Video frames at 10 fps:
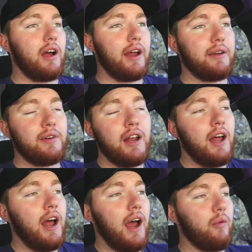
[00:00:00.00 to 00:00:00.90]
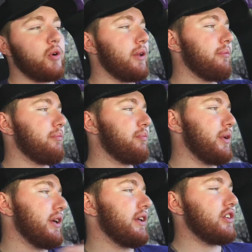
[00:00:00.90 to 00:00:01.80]
I wouldn't
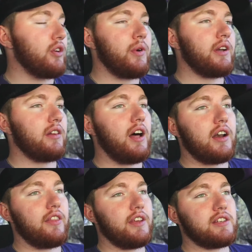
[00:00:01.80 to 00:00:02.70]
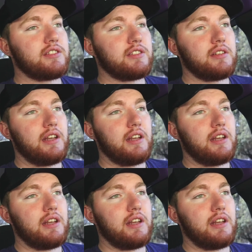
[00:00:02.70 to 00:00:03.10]
be doing a lot of this